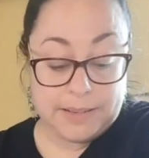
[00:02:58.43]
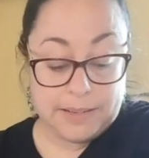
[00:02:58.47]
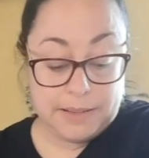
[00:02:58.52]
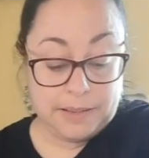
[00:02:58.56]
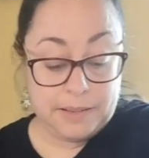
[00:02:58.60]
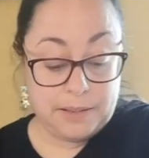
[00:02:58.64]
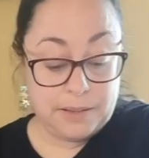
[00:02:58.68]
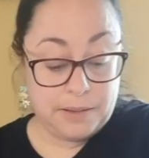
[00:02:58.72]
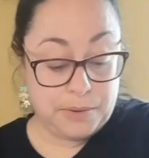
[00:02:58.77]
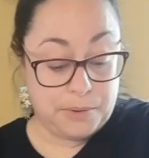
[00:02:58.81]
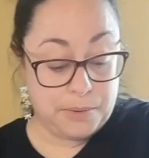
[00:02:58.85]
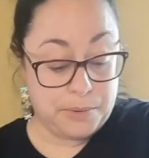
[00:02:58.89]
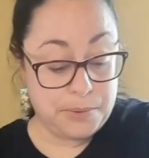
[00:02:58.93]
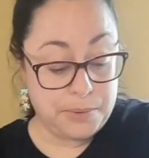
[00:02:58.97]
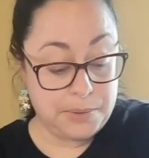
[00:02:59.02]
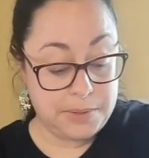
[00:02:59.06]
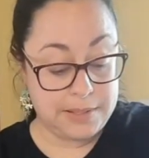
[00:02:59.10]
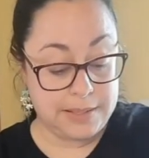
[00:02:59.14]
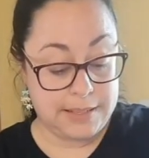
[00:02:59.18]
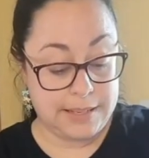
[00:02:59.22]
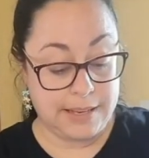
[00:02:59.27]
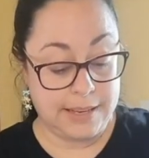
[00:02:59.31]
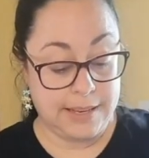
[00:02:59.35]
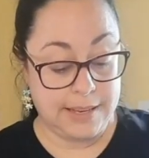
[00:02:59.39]
to
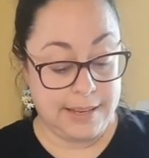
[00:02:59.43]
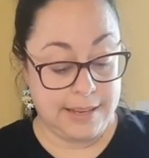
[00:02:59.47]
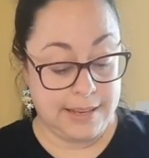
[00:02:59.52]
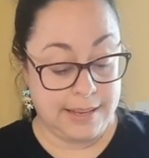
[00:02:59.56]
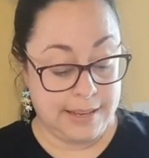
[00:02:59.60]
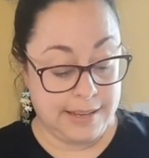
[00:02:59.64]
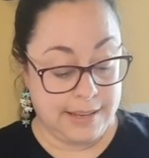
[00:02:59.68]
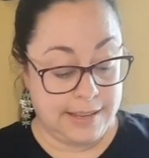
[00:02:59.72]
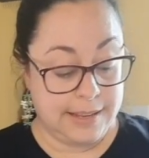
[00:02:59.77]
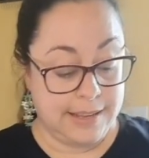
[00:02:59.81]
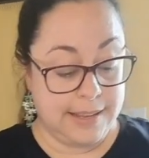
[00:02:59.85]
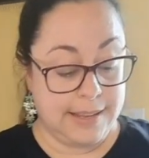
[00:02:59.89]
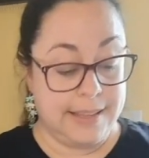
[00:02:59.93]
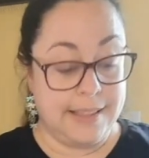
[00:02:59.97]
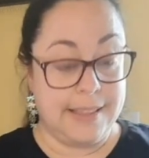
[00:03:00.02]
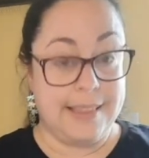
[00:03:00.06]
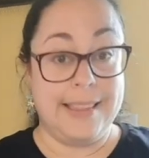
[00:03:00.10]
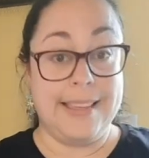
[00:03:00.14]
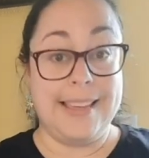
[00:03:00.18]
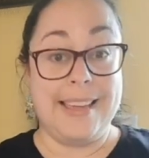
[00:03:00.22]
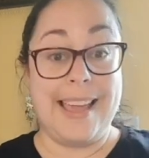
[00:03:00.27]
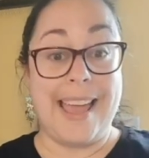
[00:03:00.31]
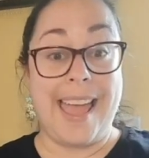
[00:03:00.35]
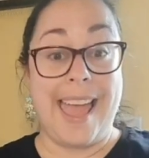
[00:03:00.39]
use
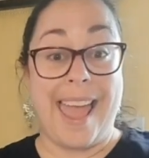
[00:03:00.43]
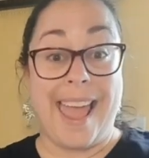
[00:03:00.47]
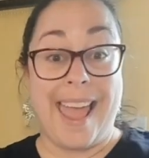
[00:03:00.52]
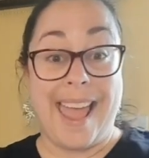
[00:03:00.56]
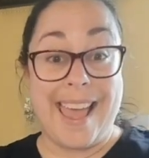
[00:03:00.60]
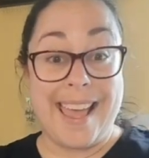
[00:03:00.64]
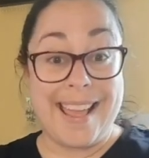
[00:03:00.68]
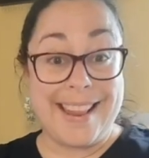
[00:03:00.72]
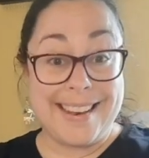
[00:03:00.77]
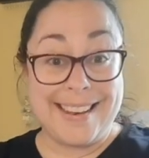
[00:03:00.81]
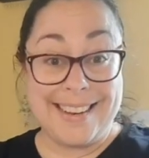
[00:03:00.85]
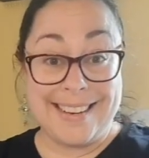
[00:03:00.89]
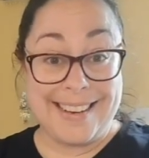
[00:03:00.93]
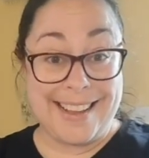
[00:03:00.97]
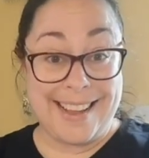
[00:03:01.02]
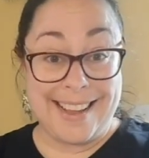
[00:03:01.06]
the handy